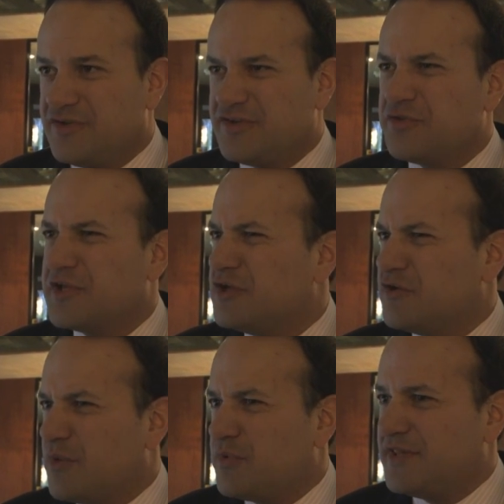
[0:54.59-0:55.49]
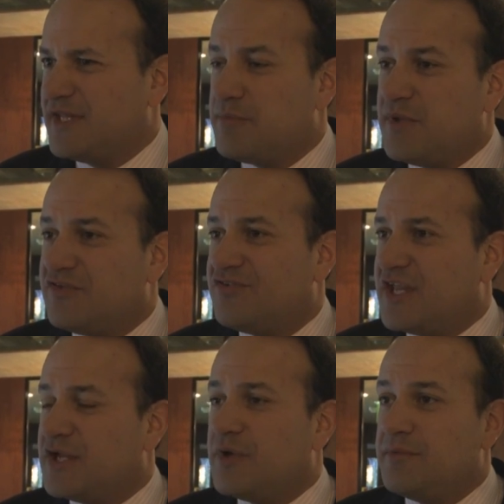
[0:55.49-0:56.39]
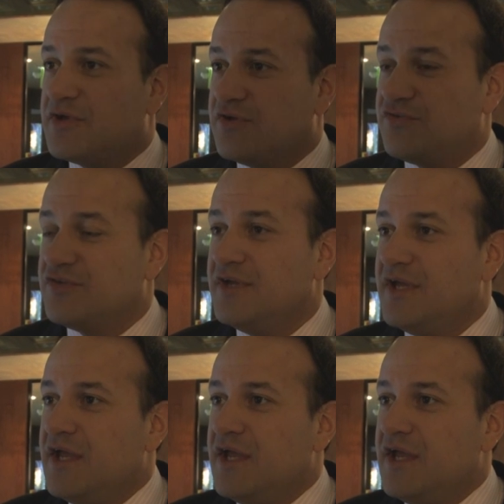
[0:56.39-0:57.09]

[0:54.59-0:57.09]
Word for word: and I don't think you can operate on that basis anyway because